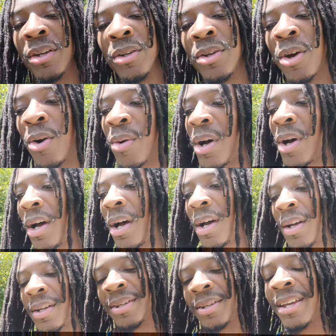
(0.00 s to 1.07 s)
You know, uh,
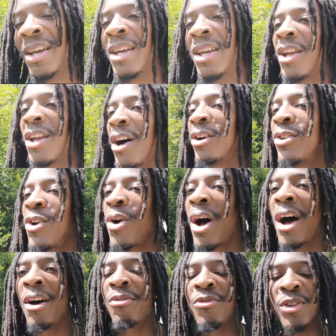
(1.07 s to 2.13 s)
y'all know how
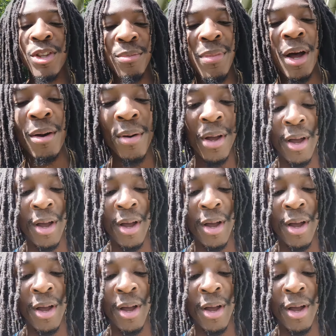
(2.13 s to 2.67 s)
I feel about